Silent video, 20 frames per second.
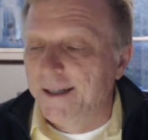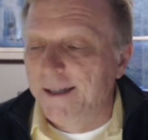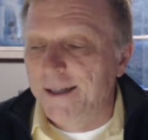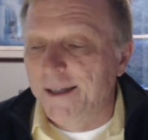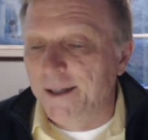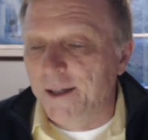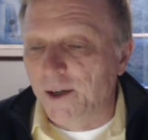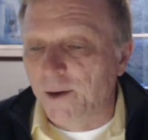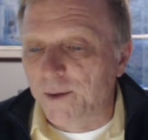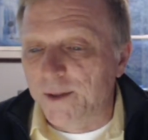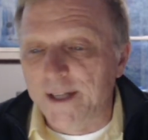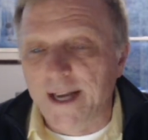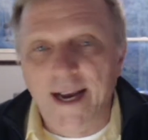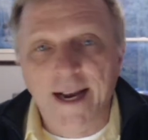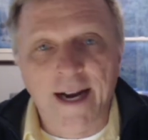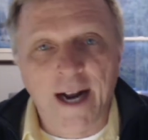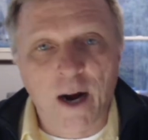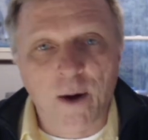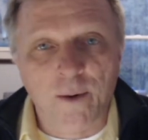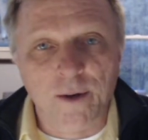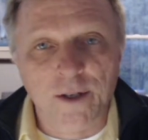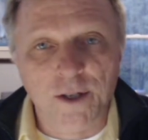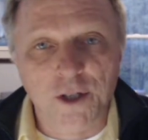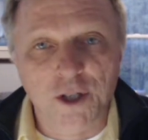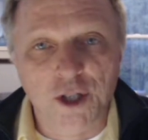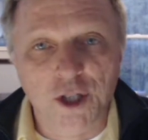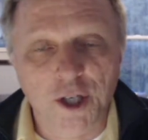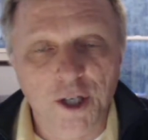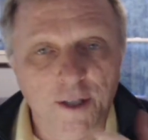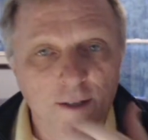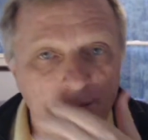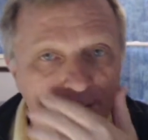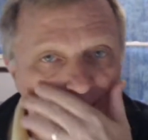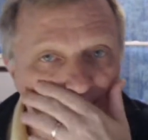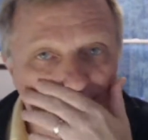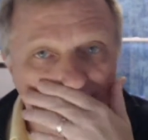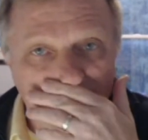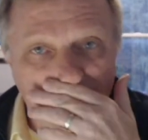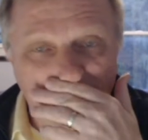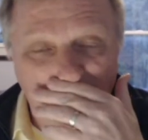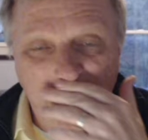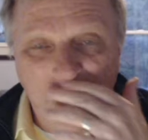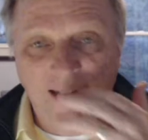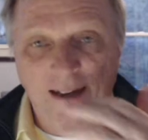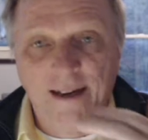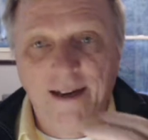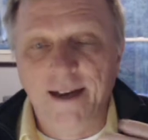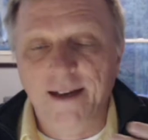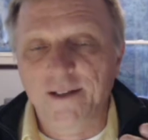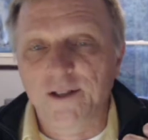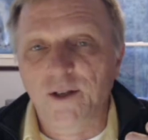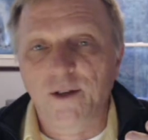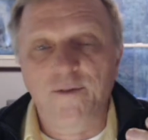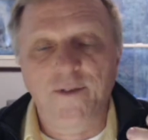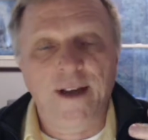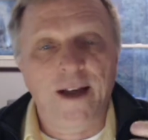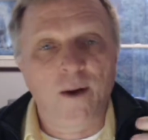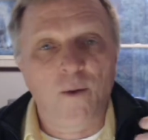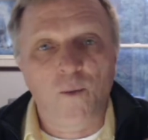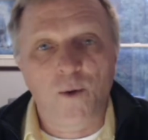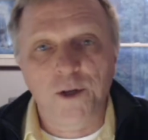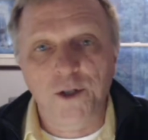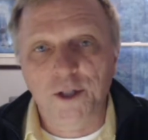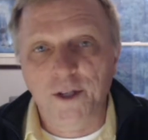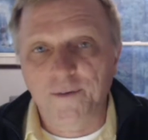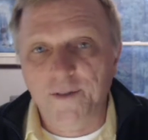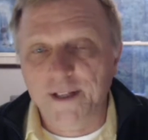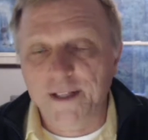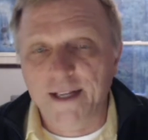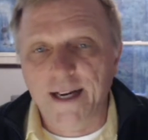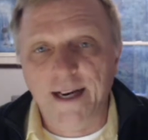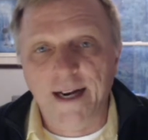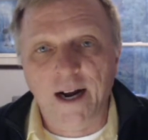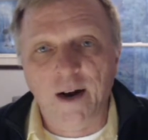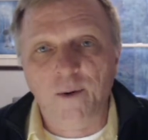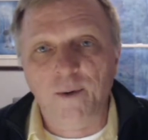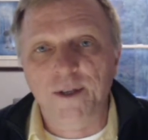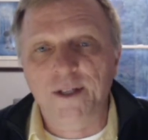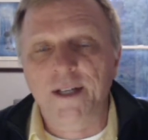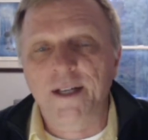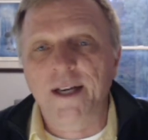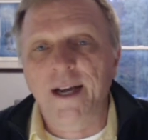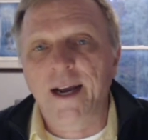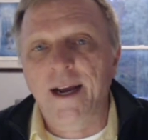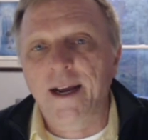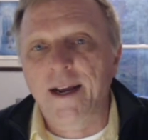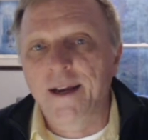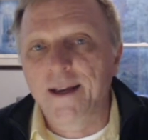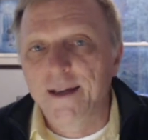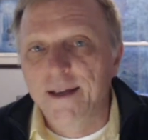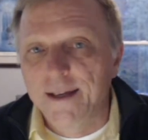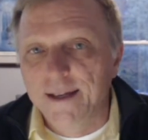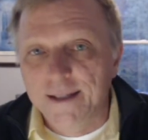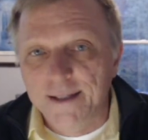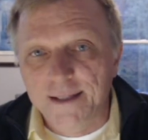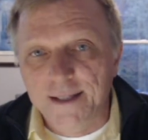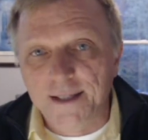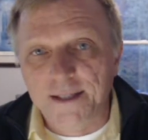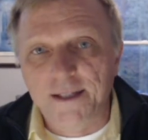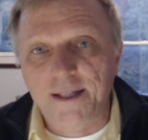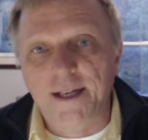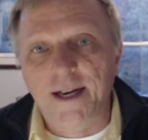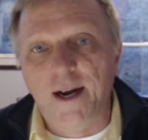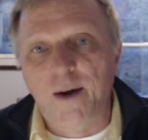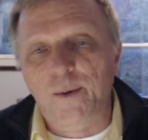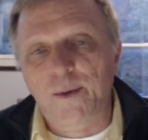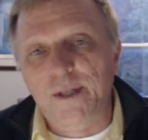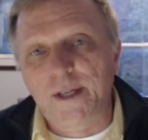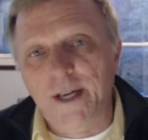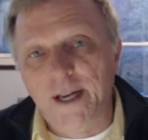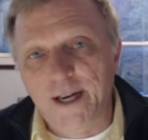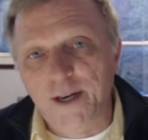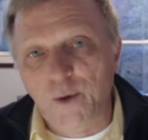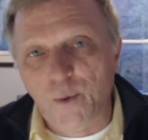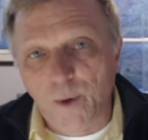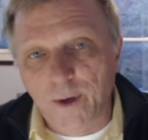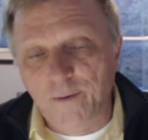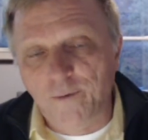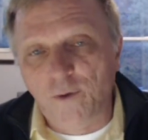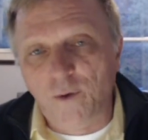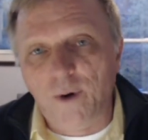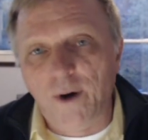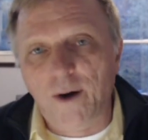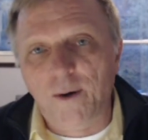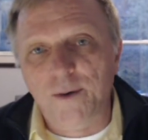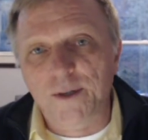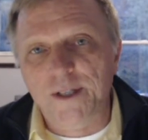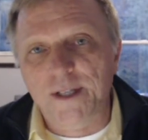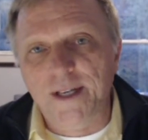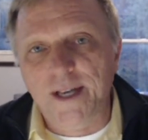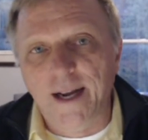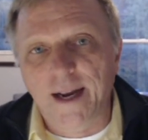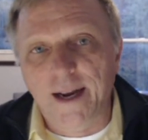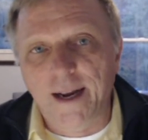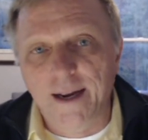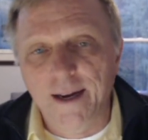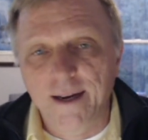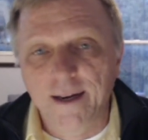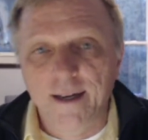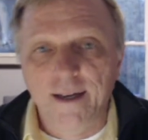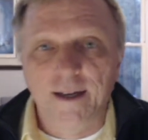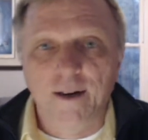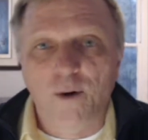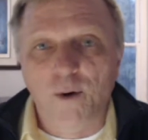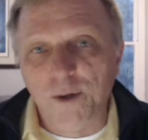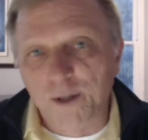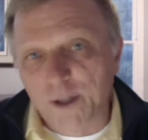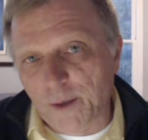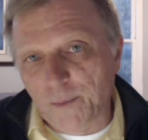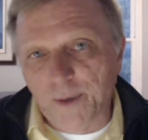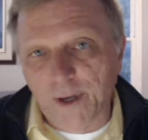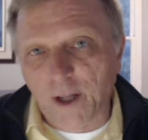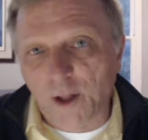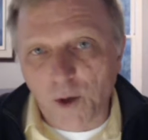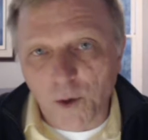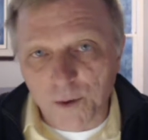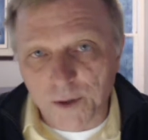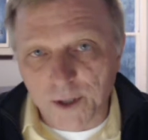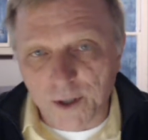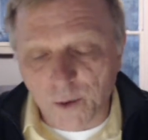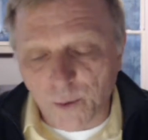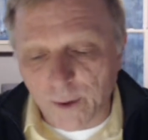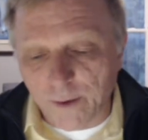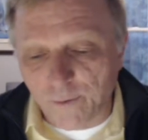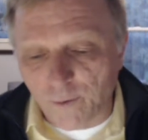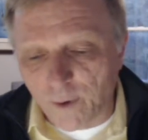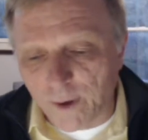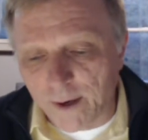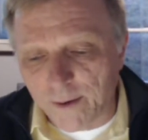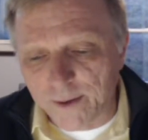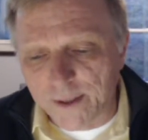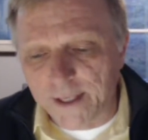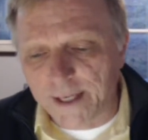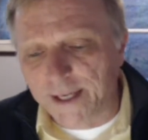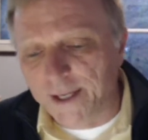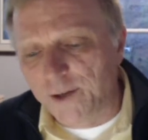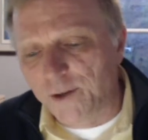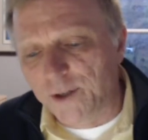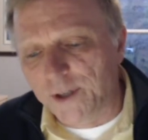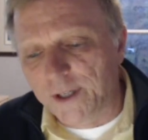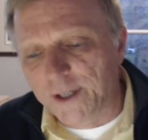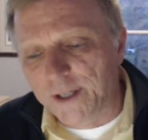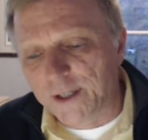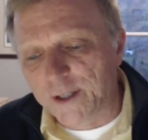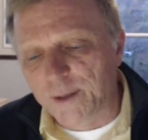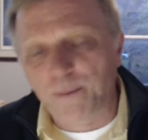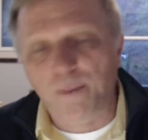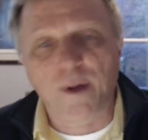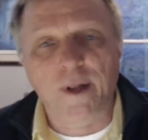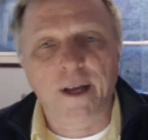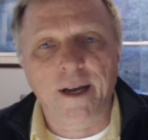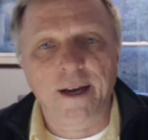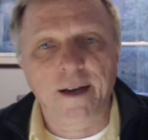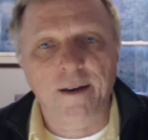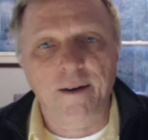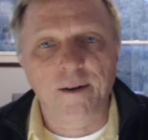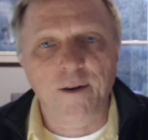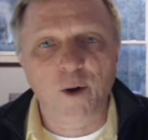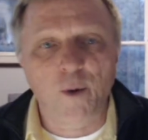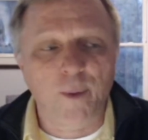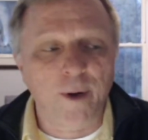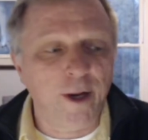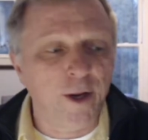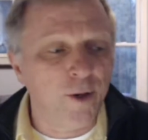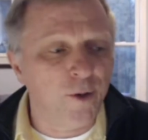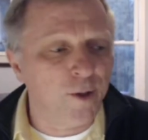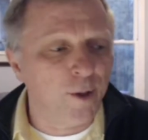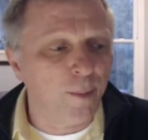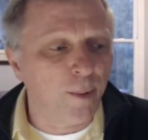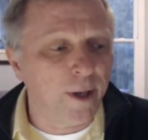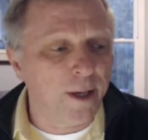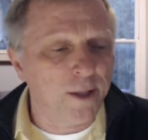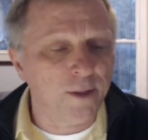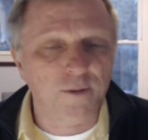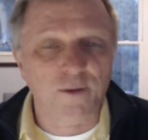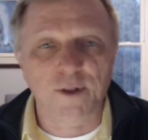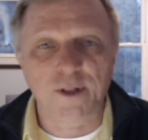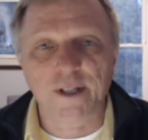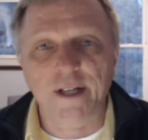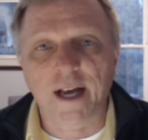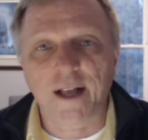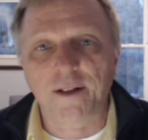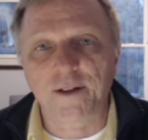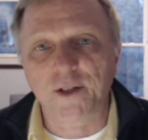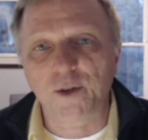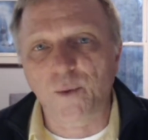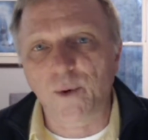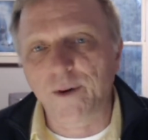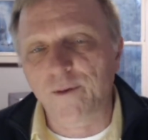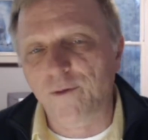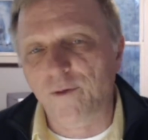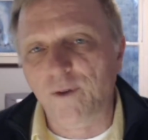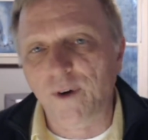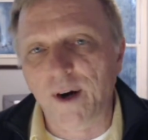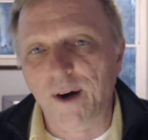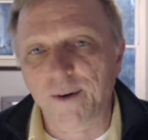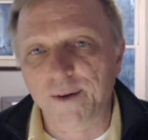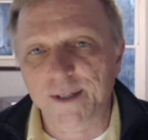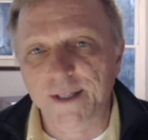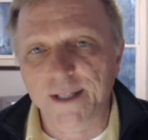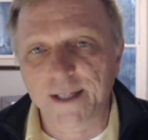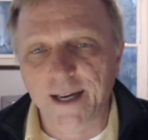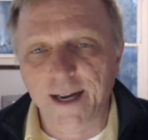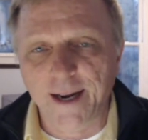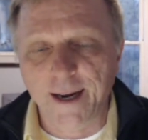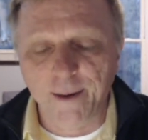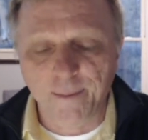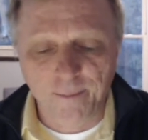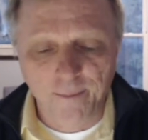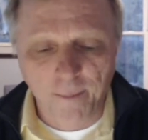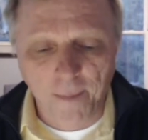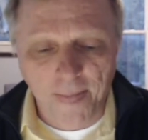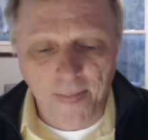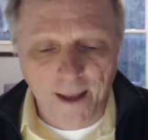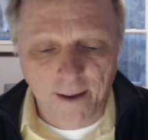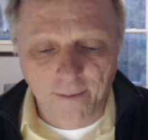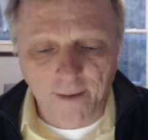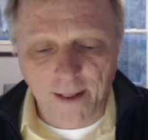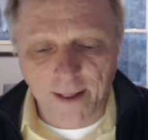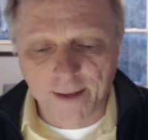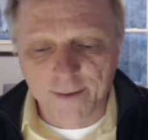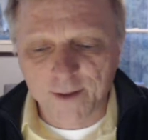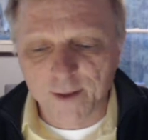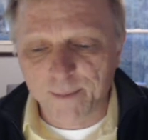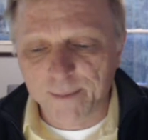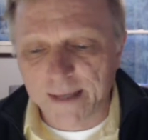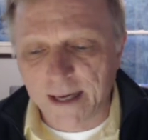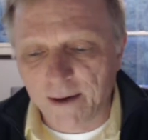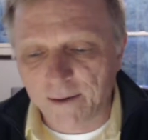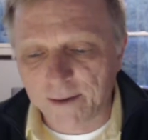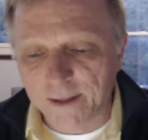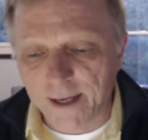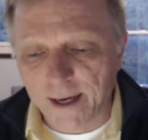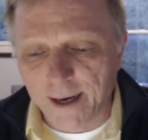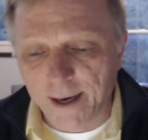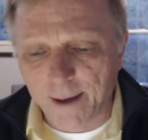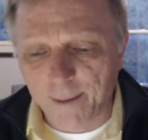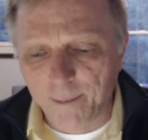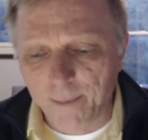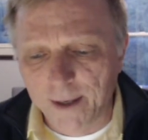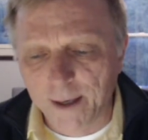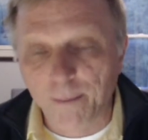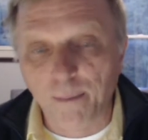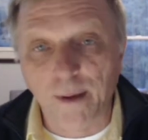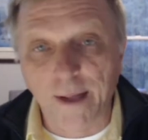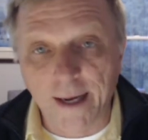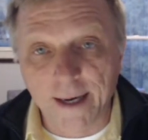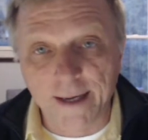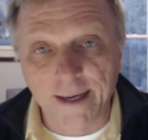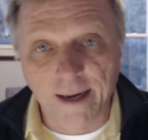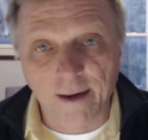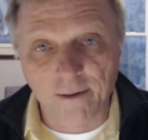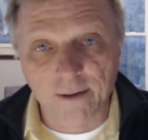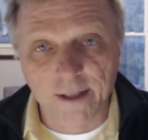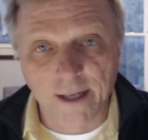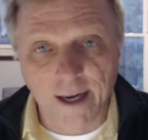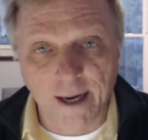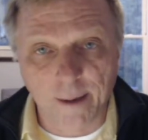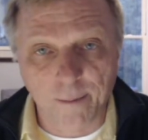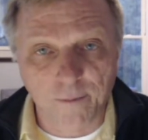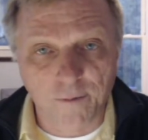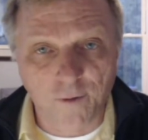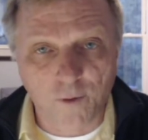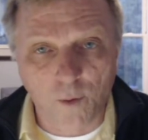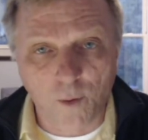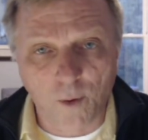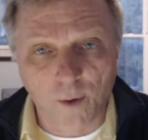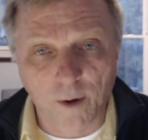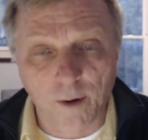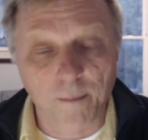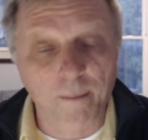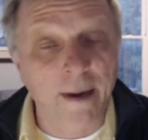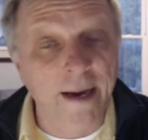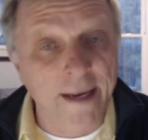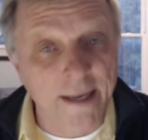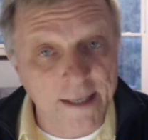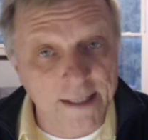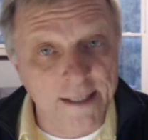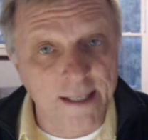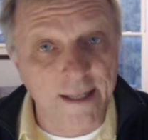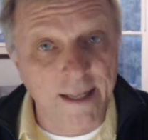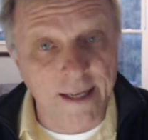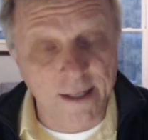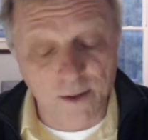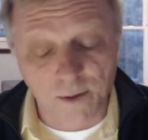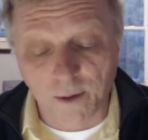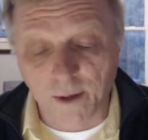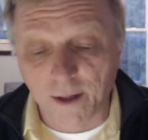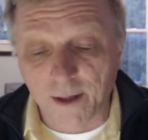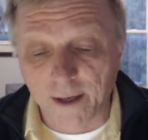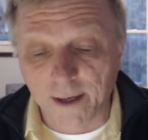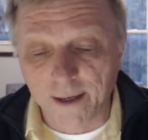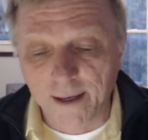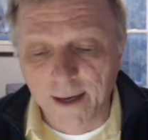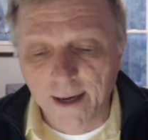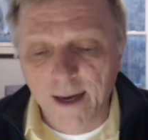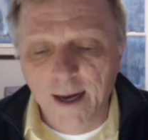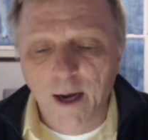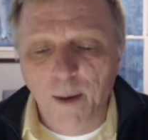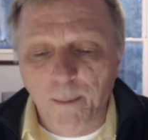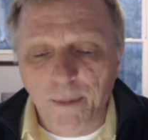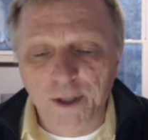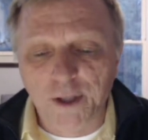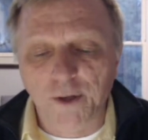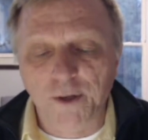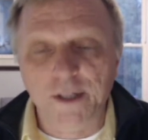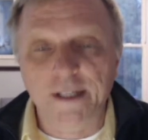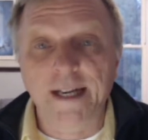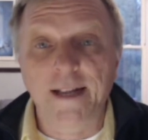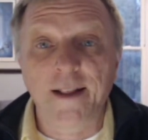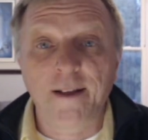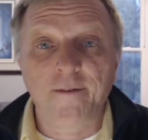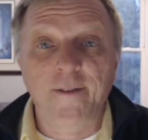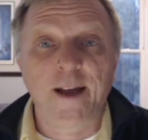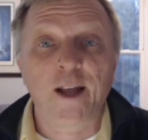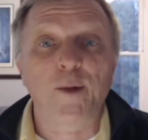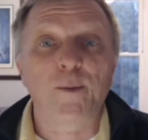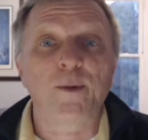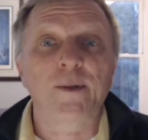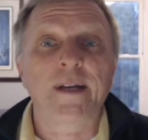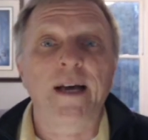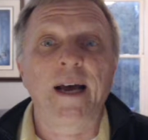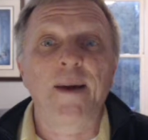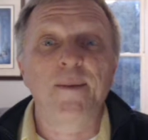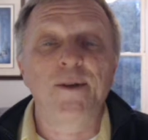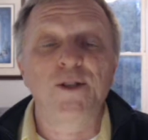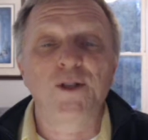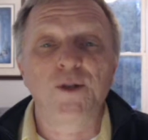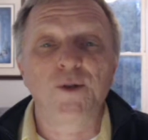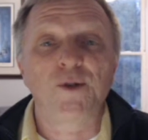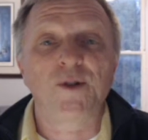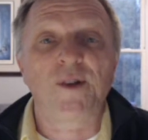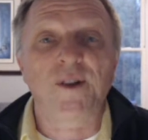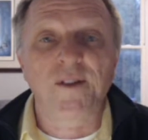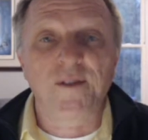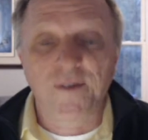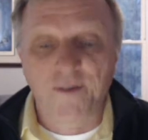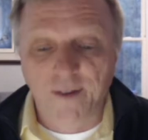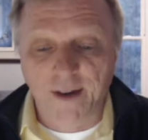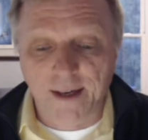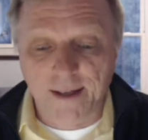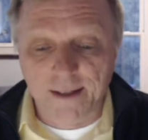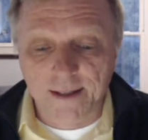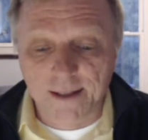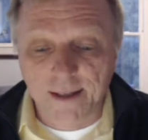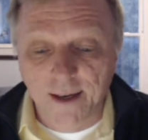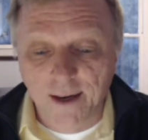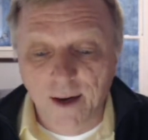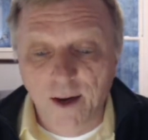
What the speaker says: It's 8 hours a shift. And so if you got one shift, it's 8 hours a day, 16 hours a day, 24 hours a day, or something close to 24 hours a day. Usually doesn't plan. Nobody usually plans for a solid 24 hours a day. They leave some downtime, planned downtime for maintenance and that sort of thing. But you understand the available time is usually fixed.